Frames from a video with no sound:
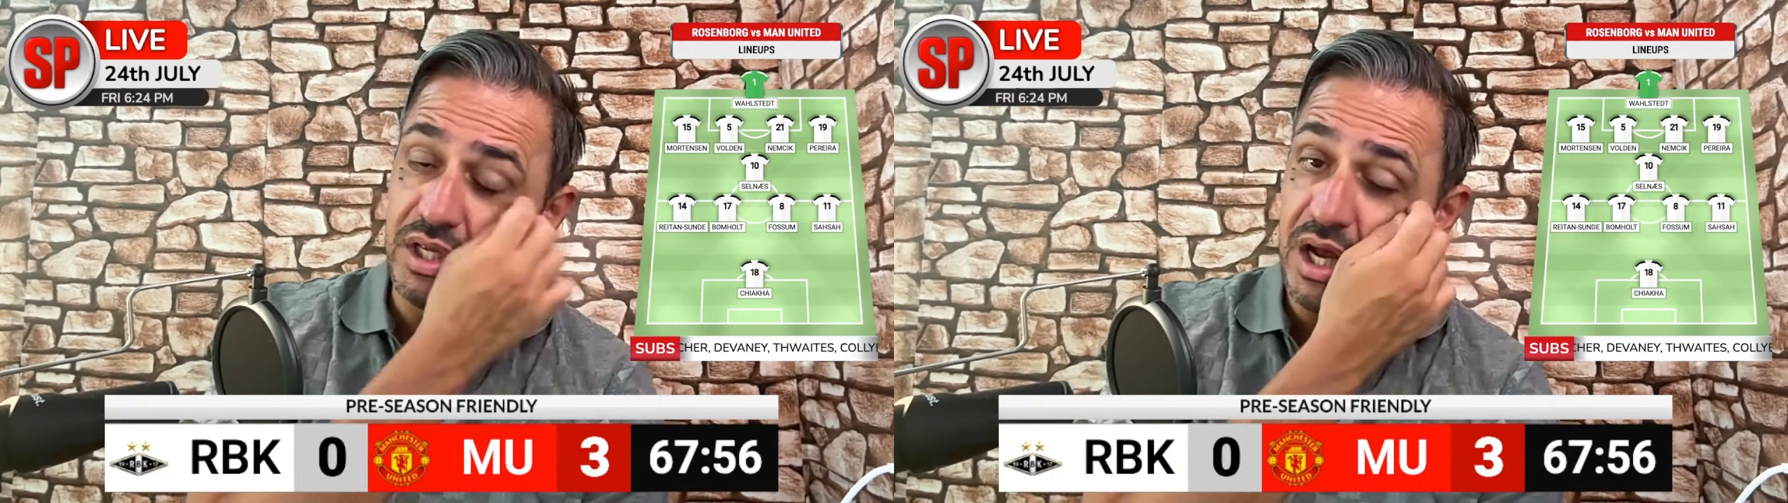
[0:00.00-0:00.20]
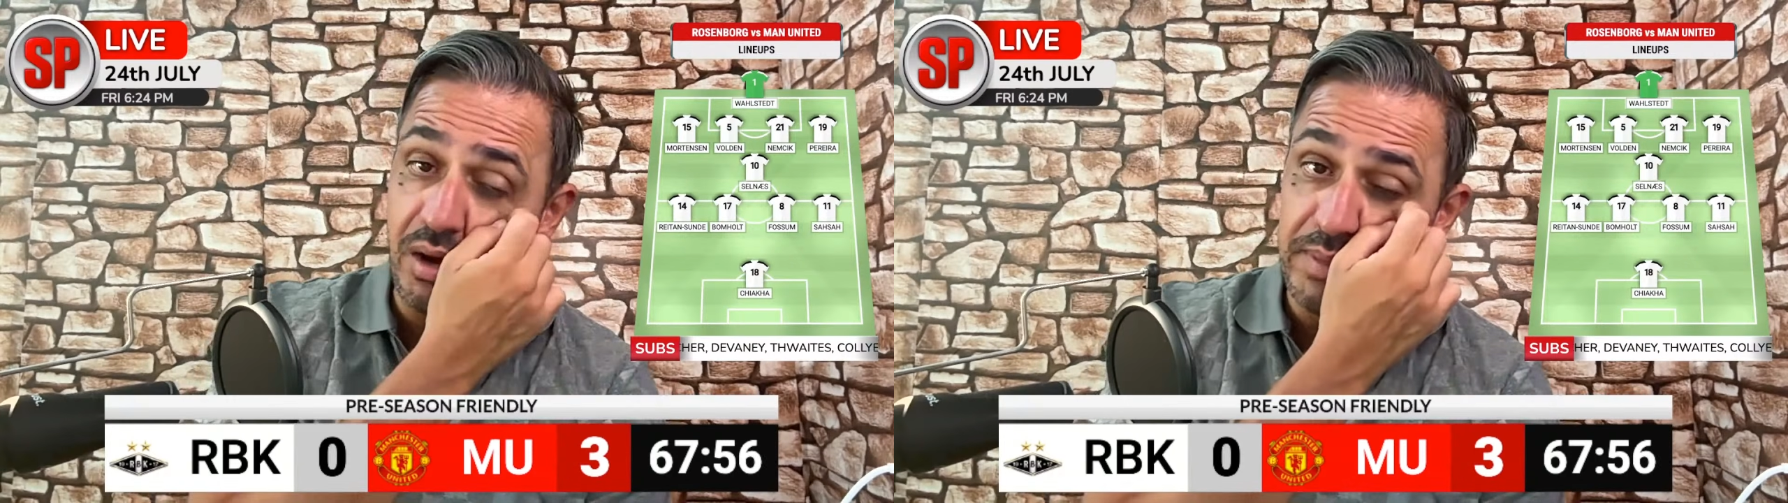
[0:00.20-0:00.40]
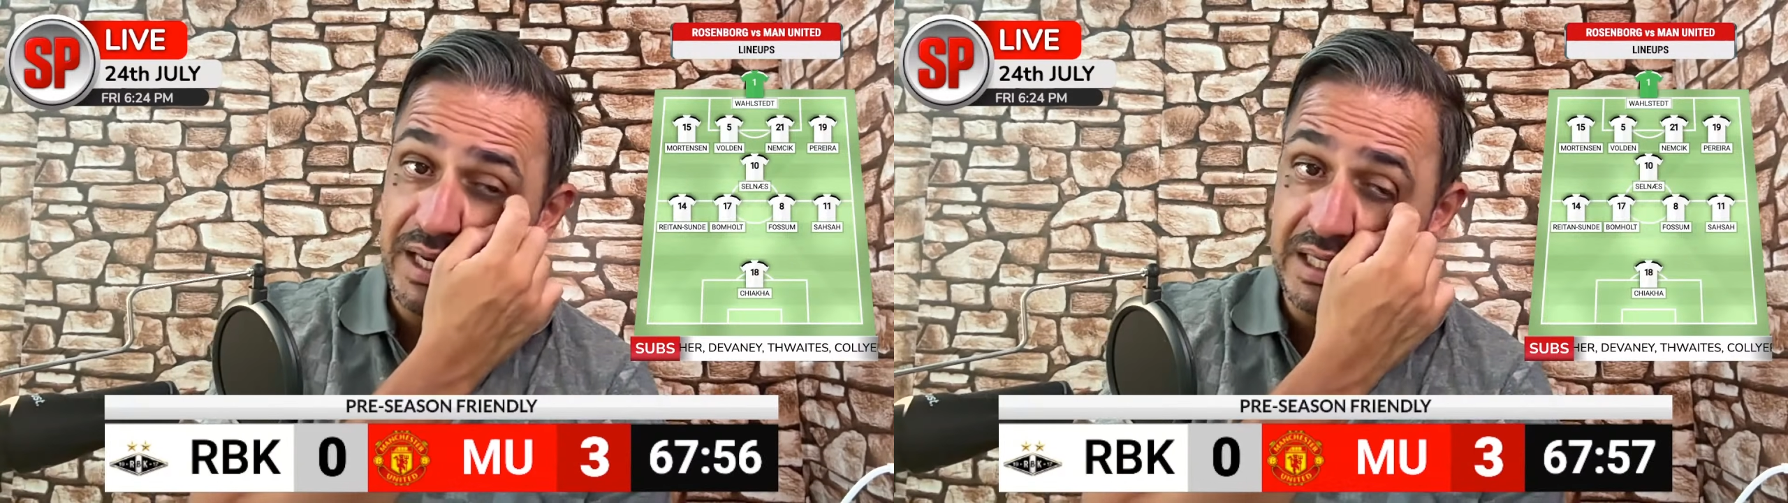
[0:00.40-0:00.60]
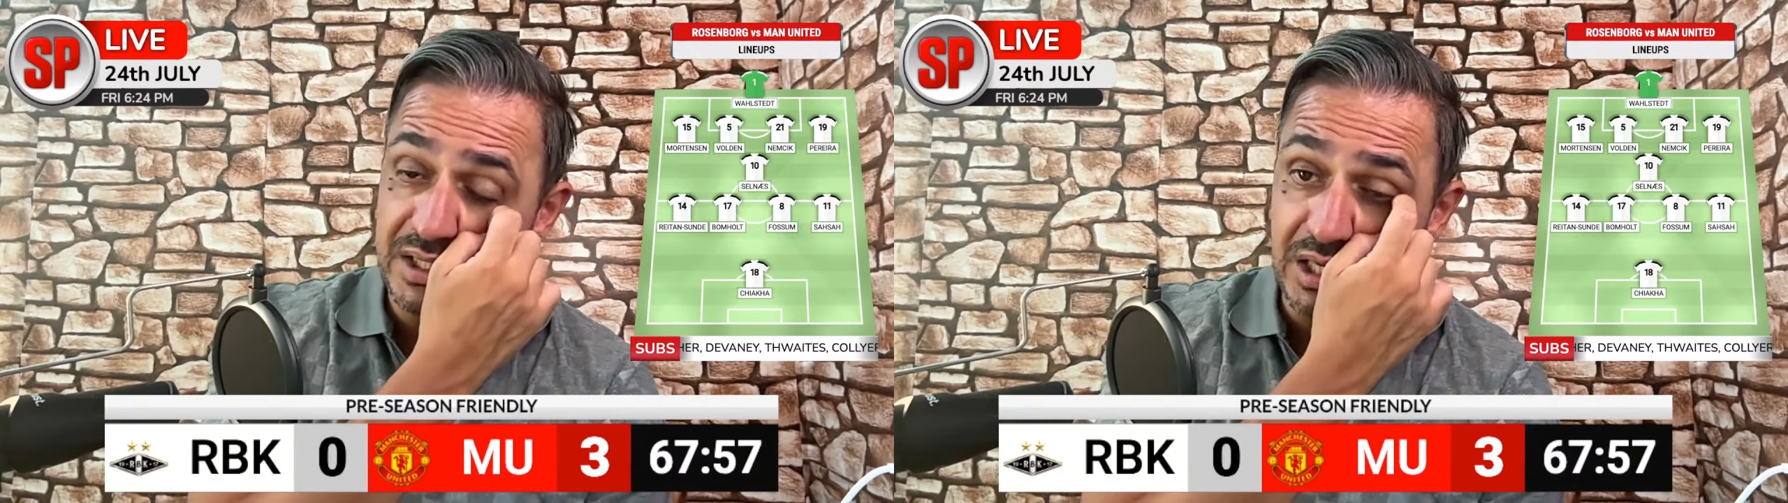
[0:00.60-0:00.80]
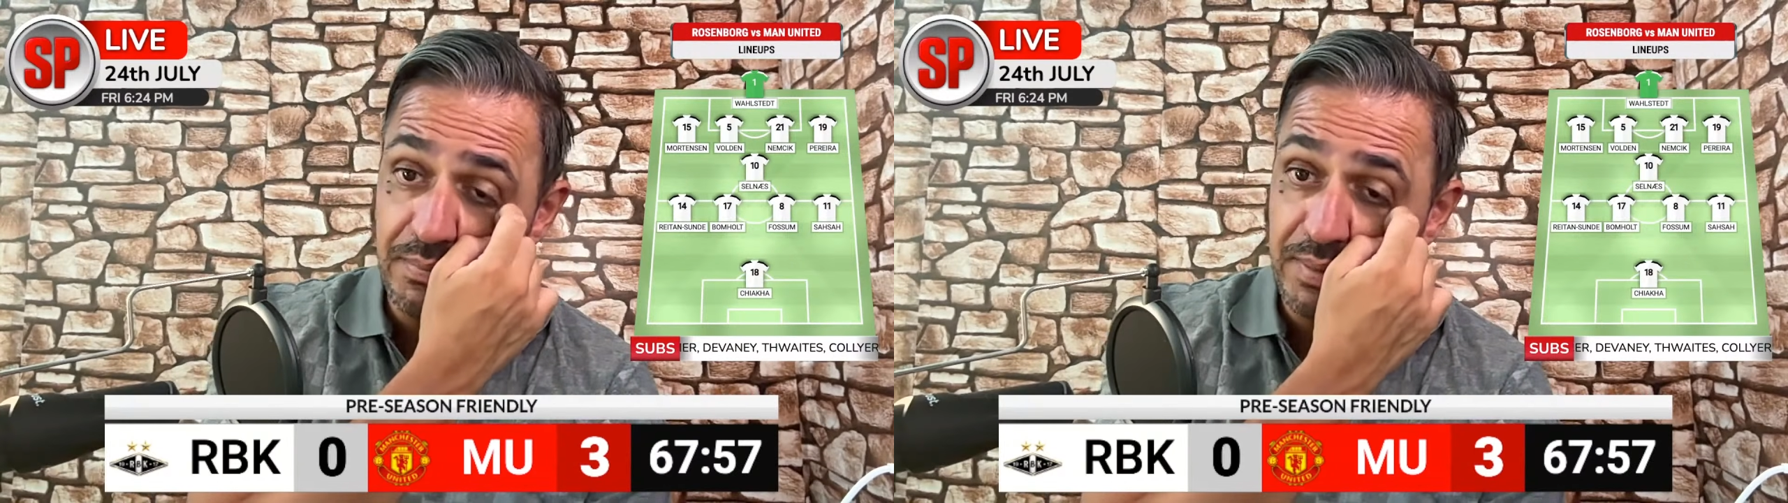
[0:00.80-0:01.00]
You know what I mean? He's
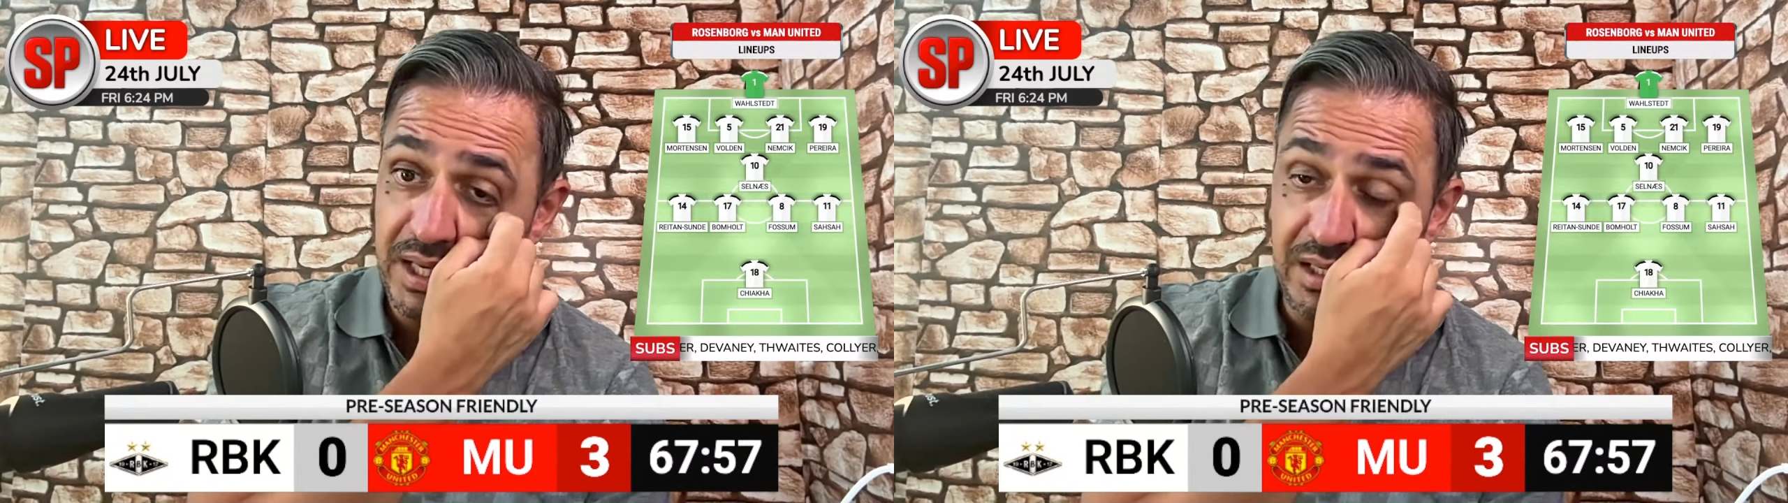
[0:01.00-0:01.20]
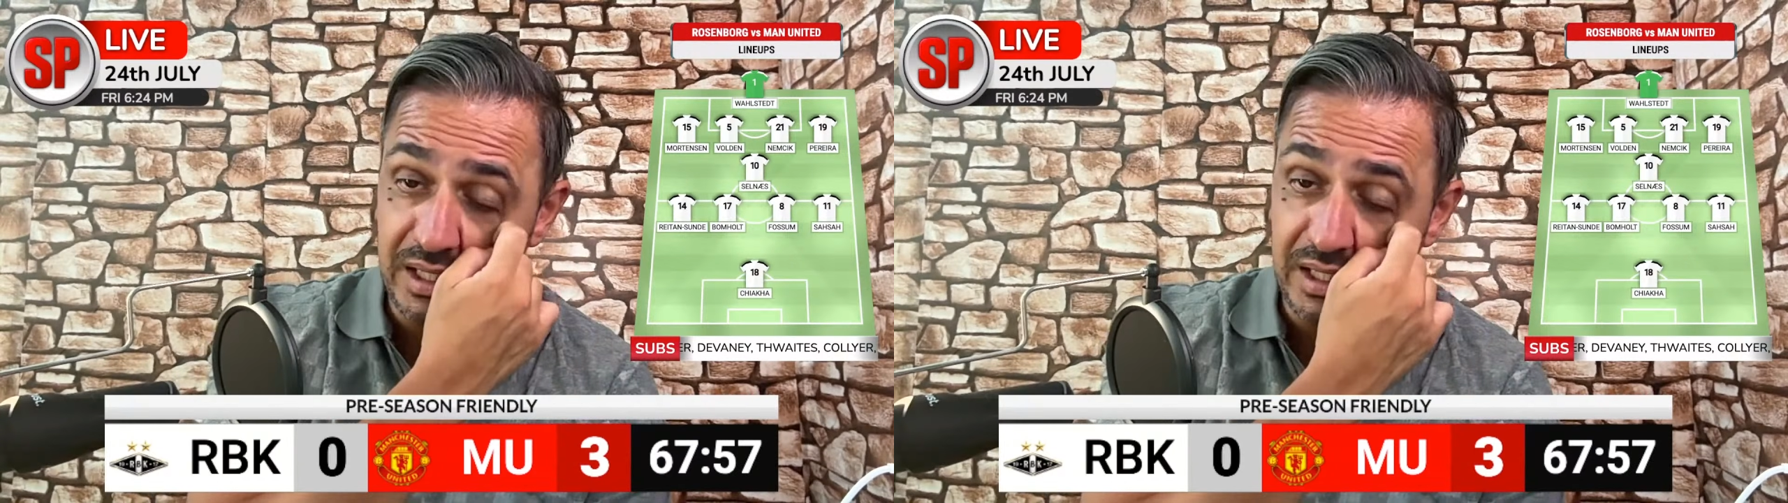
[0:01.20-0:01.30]
gonna be